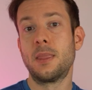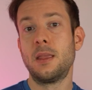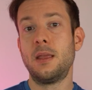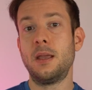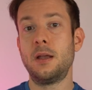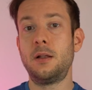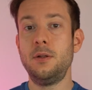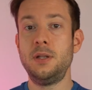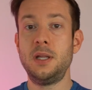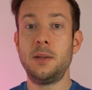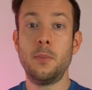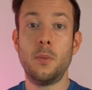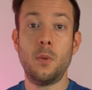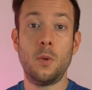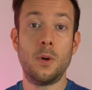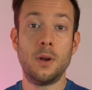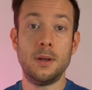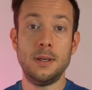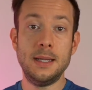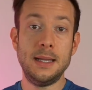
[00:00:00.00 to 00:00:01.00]
including
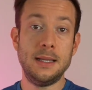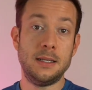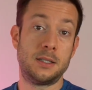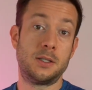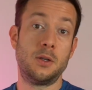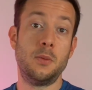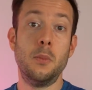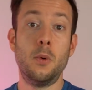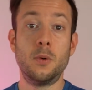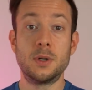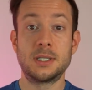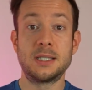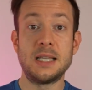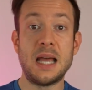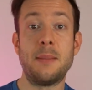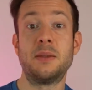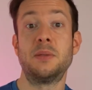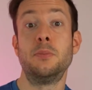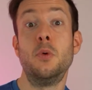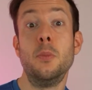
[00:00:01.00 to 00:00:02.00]
more NEAT, so more
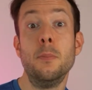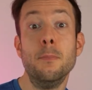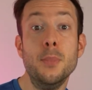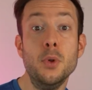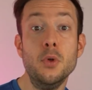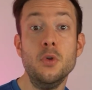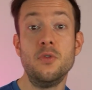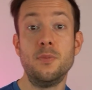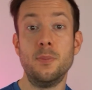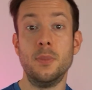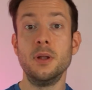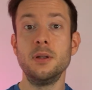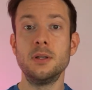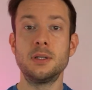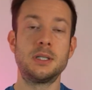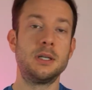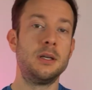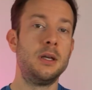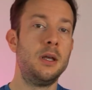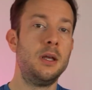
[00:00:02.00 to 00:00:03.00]
steps, more
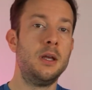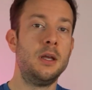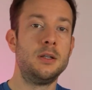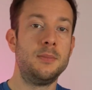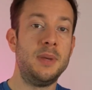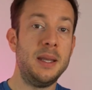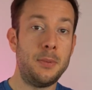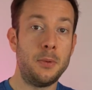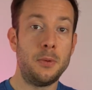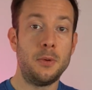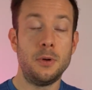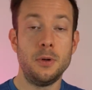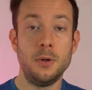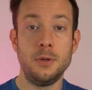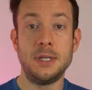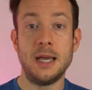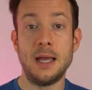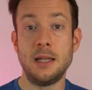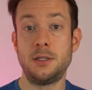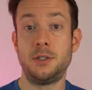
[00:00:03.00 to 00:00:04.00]
movement. People who
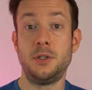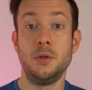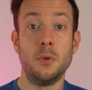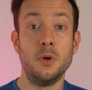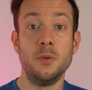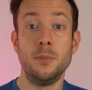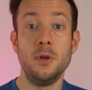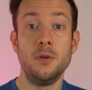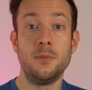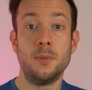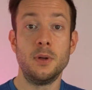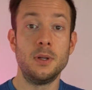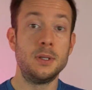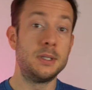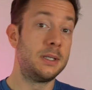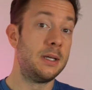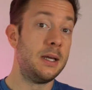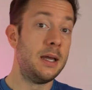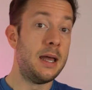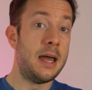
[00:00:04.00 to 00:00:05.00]
tend to do more
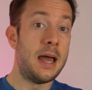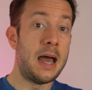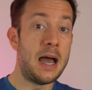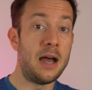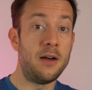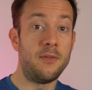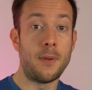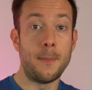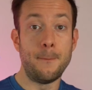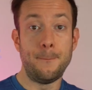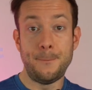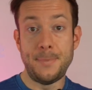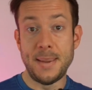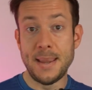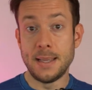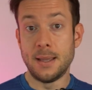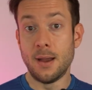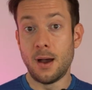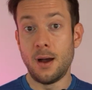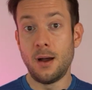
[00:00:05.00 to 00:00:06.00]
movement have
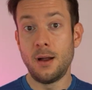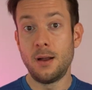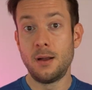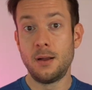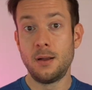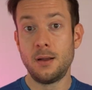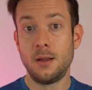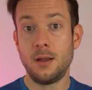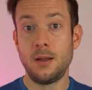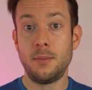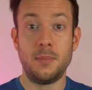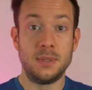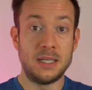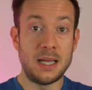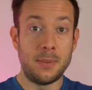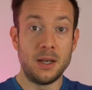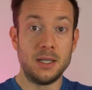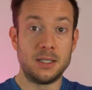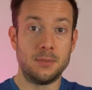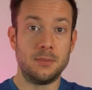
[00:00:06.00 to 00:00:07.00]
bigger
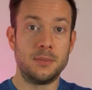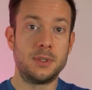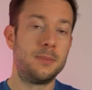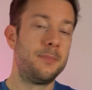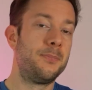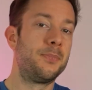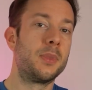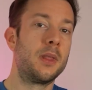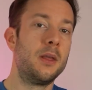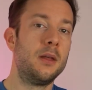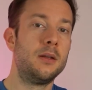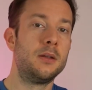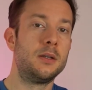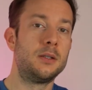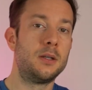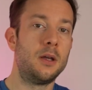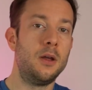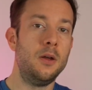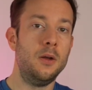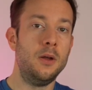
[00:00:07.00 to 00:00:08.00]
metabolisms.
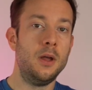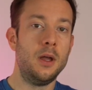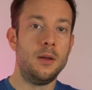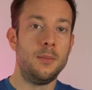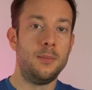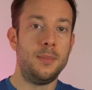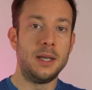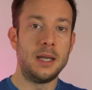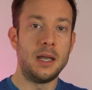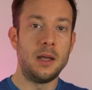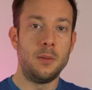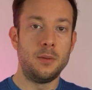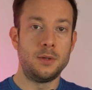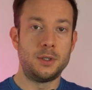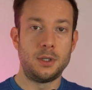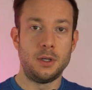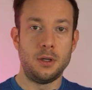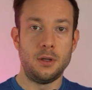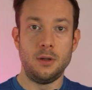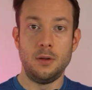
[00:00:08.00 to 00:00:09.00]
So being able
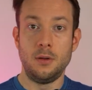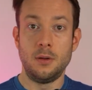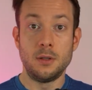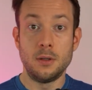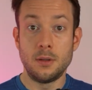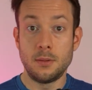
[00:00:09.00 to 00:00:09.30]
to